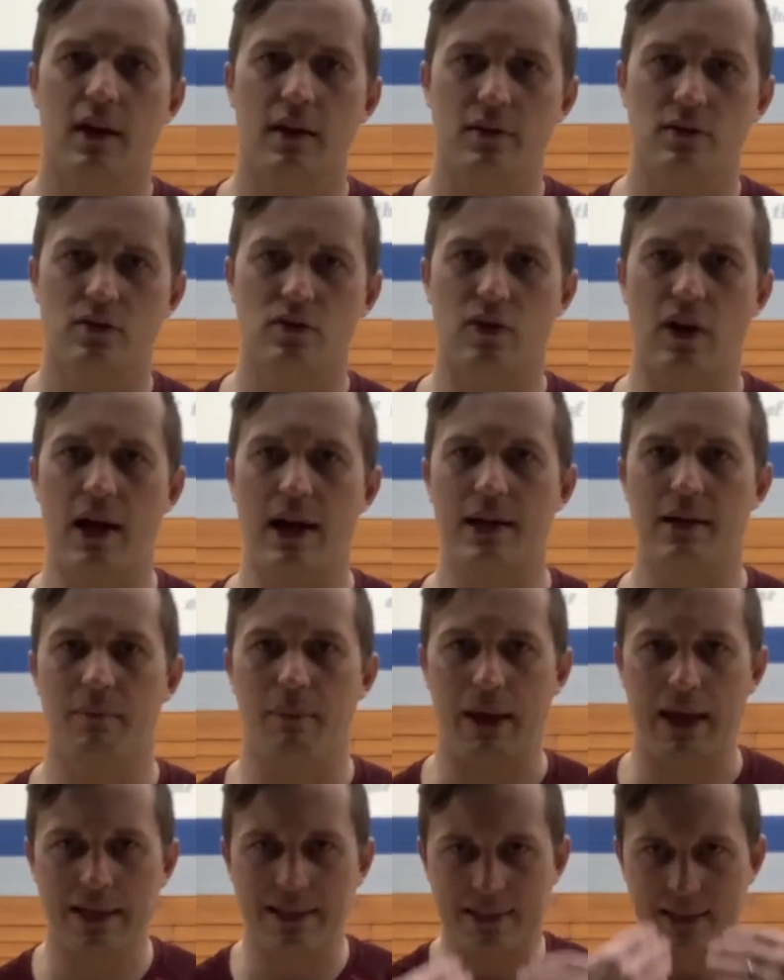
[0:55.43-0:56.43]
trying to
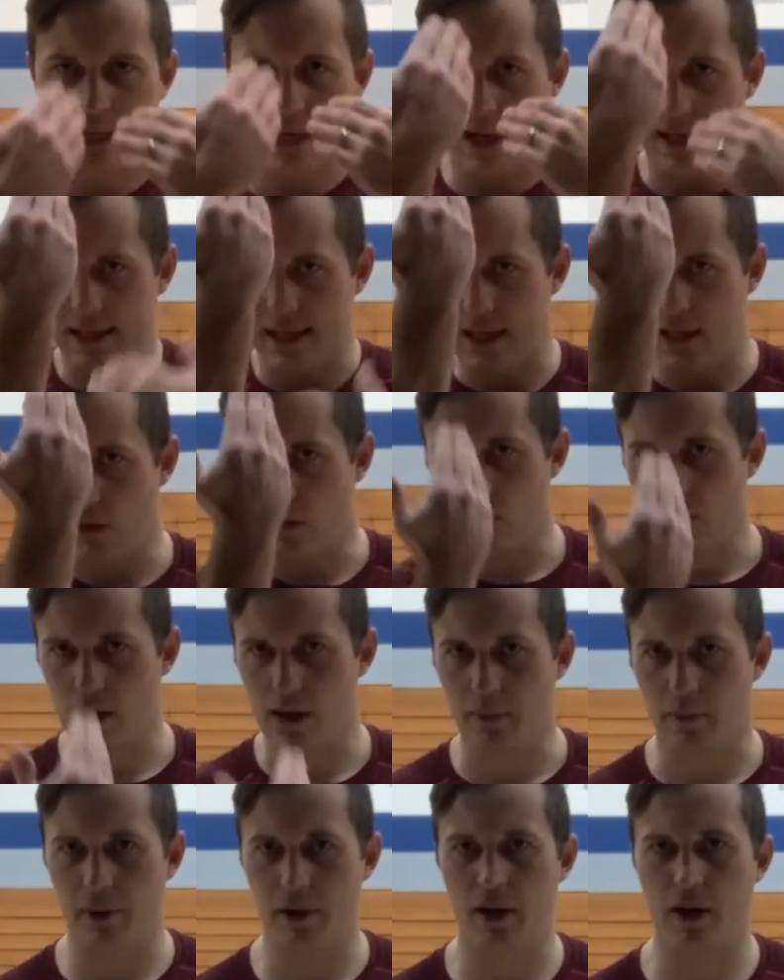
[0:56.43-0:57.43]
maintain
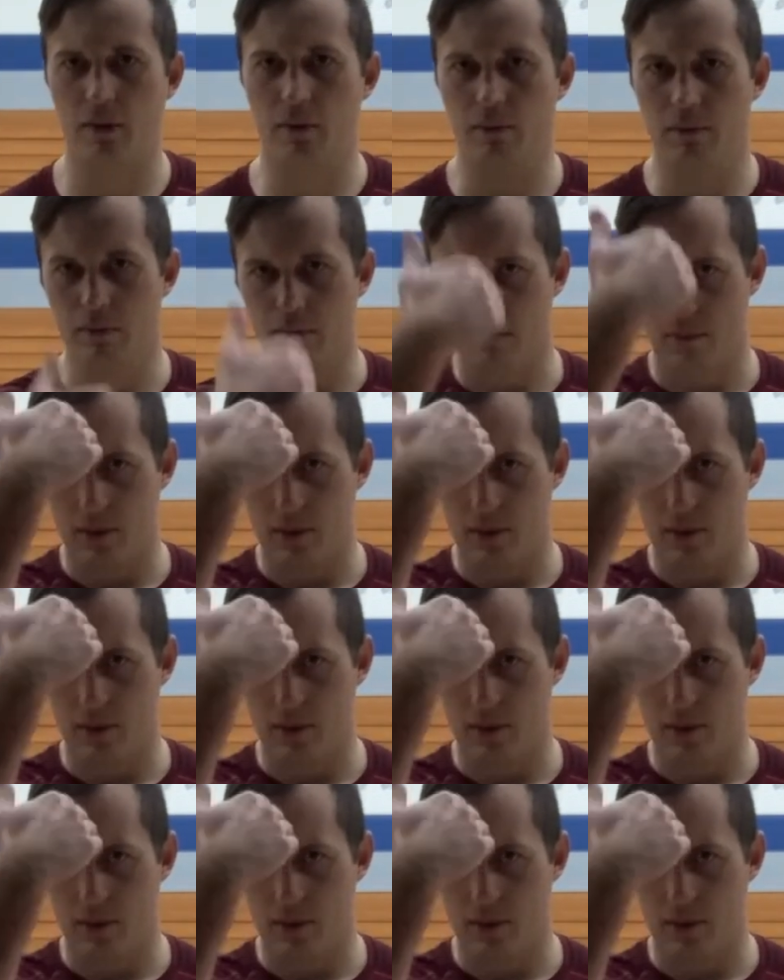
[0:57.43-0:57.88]
equilibrium,